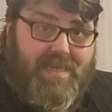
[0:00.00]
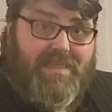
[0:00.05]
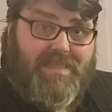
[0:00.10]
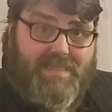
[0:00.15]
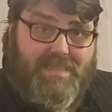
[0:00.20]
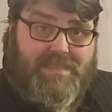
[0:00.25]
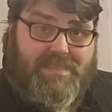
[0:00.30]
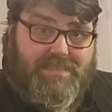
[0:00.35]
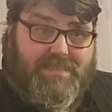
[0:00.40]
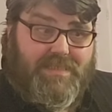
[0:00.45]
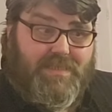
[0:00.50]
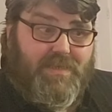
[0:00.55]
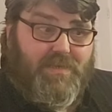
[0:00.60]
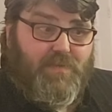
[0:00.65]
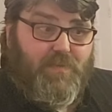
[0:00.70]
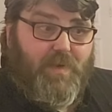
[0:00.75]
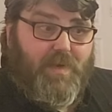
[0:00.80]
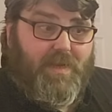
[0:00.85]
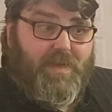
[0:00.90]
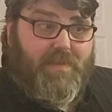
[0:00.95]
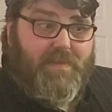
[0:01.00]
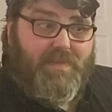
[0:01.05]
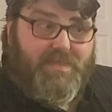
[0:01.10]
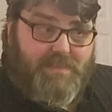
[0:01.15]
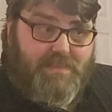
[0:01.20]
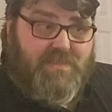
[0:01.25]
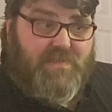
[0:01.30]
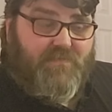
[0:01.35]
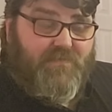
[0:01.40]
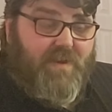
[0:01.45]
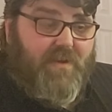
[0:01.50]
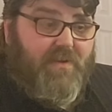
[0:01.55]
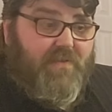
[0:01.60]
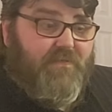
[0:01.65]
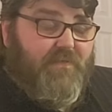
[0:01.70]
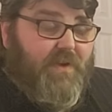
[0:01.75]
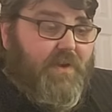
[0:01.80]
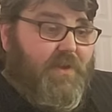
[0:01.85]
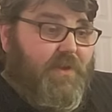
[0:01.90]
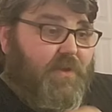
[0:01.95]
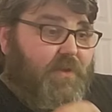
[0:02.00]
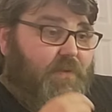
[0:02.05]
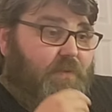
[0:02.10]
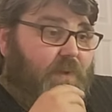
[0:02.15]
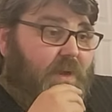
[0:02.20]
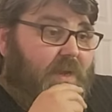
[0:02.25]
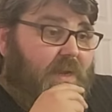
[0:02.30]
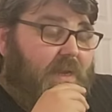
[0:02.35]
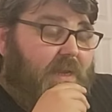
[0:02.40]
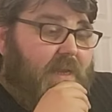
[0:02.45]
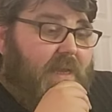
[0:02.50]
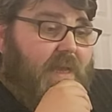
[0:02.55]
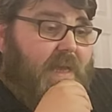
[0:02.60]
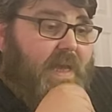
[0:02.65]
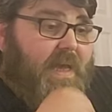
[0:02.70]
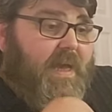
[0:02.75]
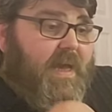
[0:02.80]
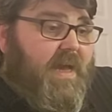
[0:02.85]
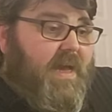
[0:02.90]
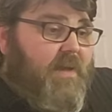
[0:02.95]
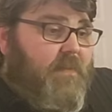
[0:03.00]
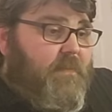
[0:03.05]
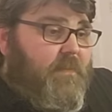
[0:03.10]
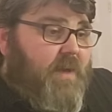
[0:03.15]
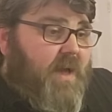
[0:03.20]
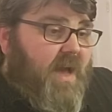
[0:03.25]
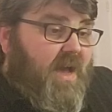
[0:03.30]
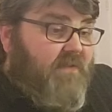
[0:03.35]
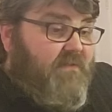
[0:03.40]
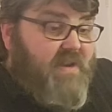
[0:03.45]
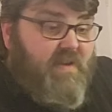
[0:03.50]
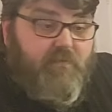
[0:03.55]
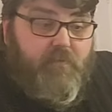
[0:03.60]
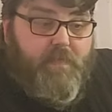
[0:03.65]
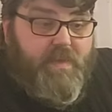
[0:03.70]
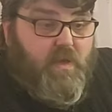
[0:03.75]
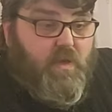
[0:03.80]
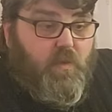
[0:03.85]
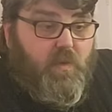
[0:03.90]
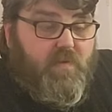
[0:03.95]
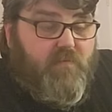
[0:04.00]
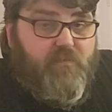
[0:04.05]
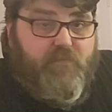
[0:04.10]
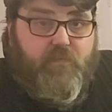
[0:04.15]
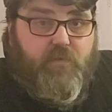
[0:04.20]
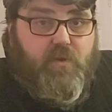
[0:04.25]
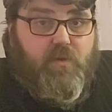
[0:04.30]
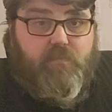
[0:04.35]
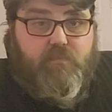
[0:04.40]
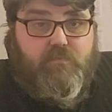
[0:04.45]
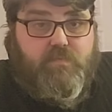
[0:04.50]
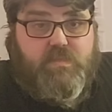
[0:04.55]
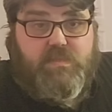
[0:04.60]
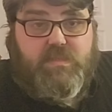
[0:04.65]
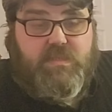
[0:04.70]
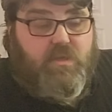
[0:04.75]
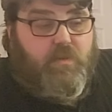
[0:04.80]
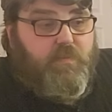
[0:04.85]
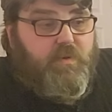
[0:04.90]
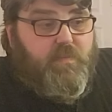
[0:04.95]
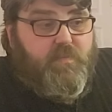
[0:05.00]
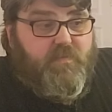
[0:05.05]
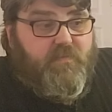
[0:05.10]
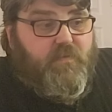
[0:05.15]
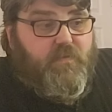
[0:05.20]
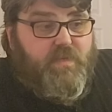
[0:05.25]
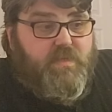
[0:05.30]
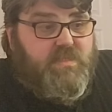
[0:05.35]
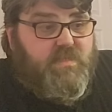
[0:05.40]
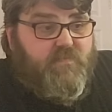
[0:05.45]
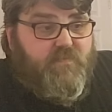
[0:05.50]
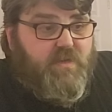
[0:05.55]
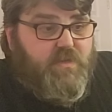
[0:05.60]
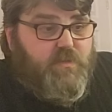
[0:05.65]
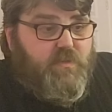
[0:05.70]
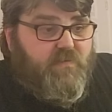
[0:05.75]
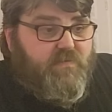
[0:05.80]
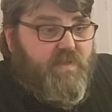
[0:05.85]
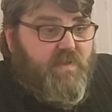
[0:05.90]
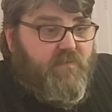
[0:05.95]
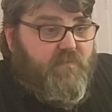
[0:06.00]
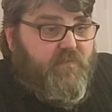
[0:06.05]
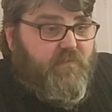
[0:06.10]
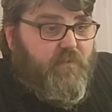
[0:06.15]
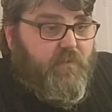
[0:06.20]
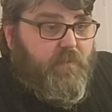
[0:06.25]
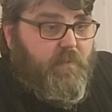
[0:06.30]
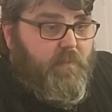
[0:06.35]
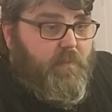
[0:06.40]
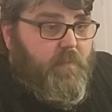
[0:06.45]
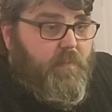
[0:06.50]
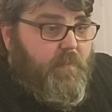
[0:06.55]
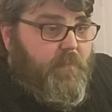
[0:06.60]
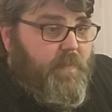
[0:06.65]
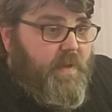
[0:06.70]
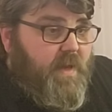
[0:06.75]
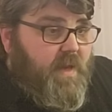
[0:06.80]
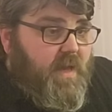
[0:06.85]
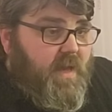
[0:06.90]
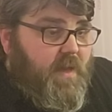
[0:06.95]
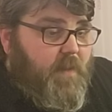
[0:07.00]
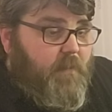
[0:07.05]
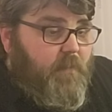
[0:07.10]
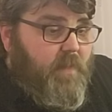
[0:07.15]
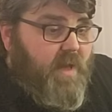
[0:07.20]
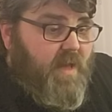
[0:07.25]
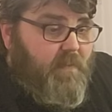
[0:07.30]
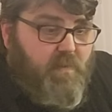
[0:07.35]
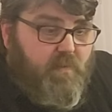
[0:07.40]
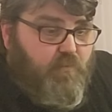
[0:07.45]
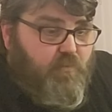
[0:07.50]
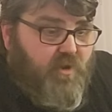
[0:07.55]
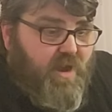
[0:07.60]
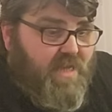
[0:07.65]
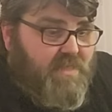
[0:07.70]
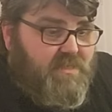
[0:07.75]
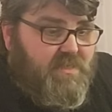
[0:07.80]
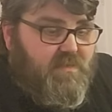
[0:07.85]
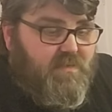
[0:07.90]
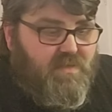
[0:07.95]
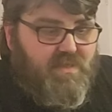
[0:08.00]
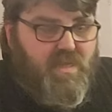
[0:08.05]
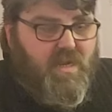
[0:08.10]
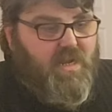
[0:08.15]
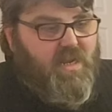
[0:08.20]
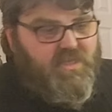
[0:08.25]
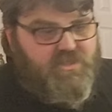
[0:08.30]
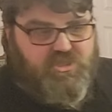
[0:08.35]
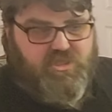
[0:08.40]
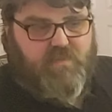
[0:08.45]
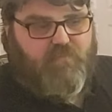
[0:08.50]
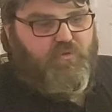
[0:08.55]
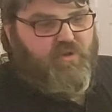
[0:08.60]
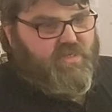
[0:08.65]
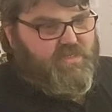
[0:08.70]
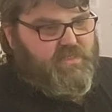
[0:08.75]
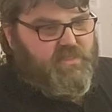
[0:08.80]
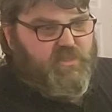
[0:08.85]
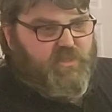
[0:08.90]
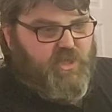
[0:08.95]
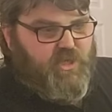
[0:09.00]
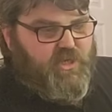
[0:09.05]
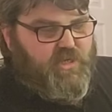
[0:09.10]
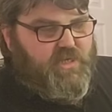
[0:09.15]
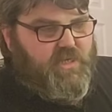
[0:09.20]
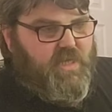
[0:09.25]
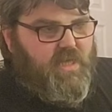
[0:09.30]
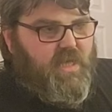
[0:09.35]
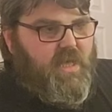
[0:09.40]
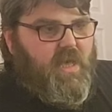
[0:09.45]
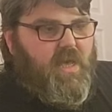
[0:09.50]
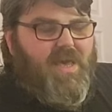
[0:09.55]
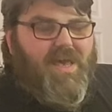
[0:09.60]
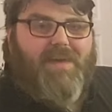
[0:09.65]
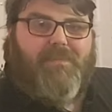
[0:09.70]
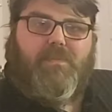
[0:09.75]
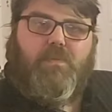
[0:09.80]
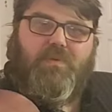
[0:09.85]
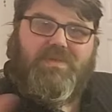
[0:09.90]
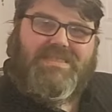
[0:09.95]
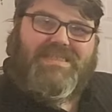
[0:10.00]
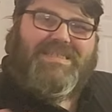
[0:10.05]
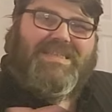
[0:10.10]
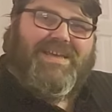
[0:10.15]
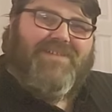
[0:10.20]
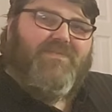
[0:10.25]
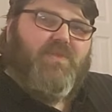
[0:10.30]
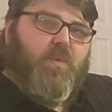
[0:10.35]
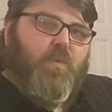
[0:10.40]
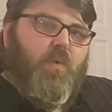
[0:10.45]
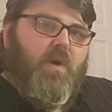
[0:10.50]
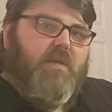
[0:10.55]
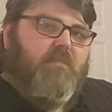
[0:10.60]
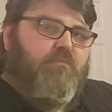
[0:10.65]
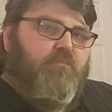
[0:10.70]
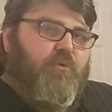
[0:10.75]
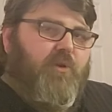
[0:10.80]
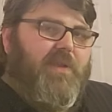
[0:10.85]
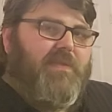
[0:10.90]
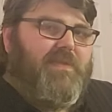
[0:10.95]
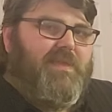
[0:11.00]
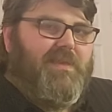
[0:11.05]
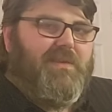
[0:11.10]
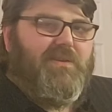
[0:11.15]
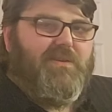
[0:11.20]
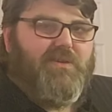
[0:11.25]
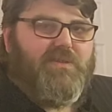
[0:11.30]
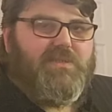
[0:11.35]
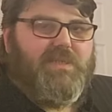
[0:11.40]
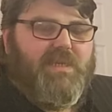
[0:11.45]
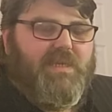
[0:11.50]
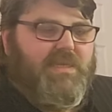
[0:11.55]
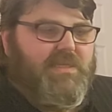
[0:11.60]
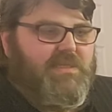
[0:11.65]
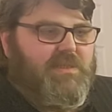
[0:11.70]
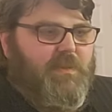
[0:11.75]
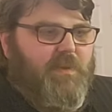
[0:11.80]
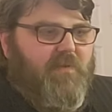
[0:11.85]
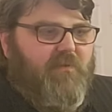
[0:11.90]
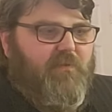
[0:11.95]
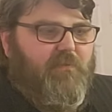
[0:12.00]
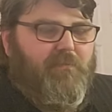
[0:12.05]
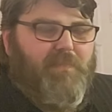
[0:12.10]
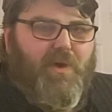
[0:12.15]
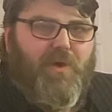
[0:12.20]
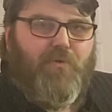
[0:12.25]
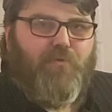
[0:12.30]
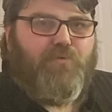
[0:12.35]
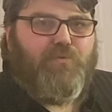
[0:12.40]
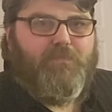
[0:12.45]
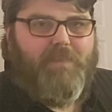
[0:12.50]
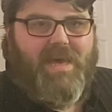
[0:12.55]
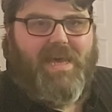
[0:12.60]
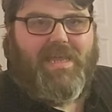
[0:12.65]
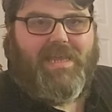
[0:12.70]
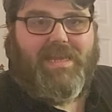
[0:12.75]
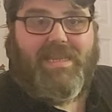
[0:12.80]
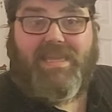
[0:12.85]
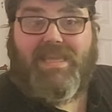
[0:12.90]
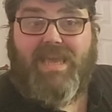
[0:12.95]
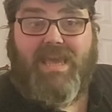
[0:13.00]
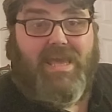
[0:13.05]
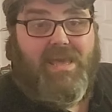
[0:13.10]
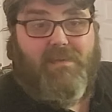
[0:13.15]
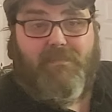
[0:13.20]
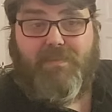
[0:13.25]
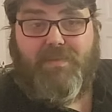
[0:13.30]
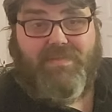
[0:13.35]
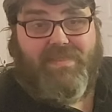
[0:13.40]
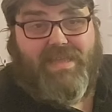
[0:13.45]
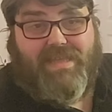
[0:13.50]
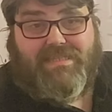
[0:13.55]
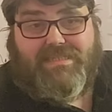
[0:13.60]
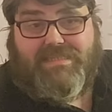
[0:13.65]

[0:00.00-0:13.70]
this is a good one. This is a very, very good one. I've never built one from Silbird before. This is the first one I've done from them, but I'm impressed. The clutch of the bricks is good. I mean, we did have the one brick that looks like it's come out of mold badly, but